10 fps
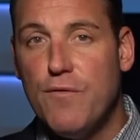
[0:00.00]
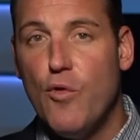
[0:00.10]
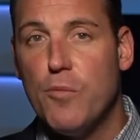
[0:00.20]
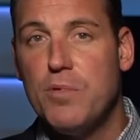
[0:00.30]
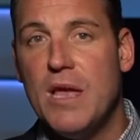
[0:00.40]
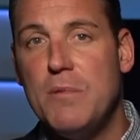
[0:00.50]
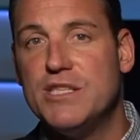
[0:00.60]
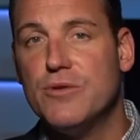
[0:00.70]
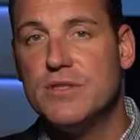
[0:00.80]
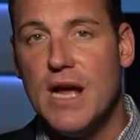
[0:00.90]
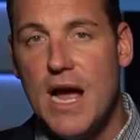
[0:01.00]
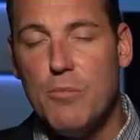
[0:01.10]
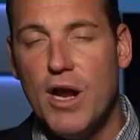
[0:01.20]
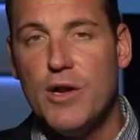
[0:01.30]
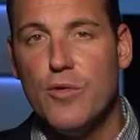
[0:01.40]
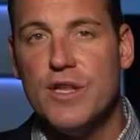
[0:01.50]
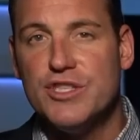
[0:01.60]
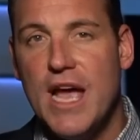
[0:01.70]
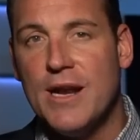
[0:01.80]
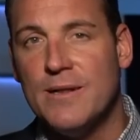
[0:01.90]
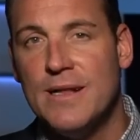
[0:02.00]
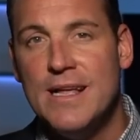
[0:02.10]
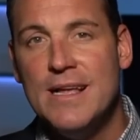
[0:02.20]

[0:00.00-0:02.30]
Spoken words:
4 p.m. Eastern Time, right here on the channel.